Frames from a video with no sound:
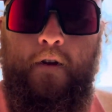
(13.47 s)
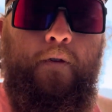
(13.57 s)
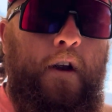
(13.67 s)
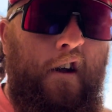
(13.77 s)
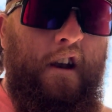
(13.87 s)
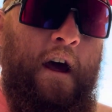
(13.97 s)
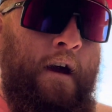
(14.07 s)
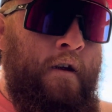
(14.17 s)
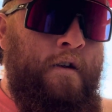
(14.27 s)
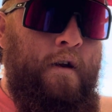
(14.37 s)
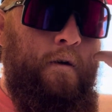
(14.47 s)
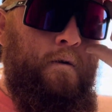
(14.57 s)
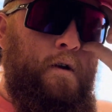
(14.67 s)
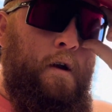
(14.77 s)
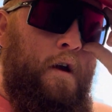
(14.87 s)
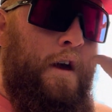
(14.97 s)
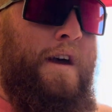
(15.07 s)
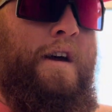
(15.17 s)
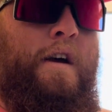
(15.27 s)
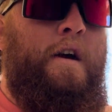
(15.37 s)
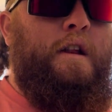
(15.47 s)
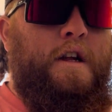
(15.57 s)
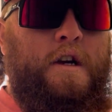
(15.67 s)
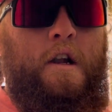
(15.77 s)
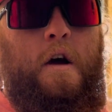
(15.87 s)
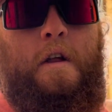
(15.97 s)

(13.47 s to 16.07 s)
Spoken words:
video today to let y'all know that